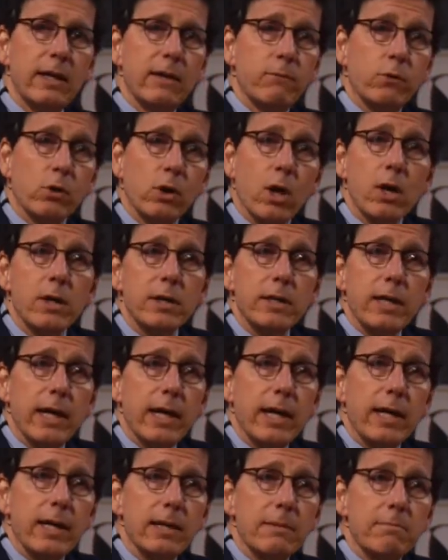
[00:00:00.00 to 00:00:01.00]
for our
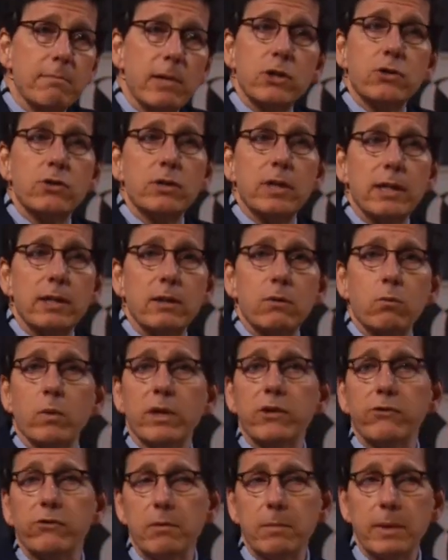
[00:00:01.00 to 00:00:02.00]
day, much needed
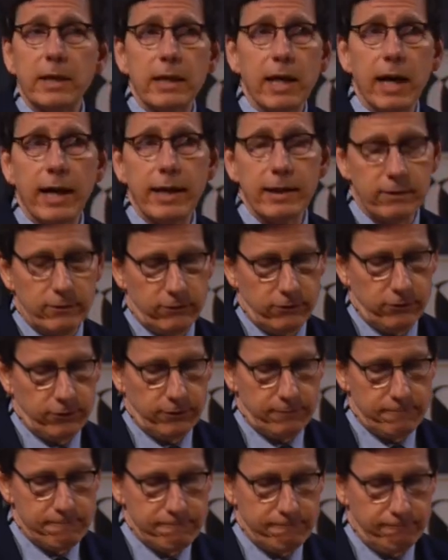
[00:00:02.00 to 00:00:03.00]
wisdom and guidance.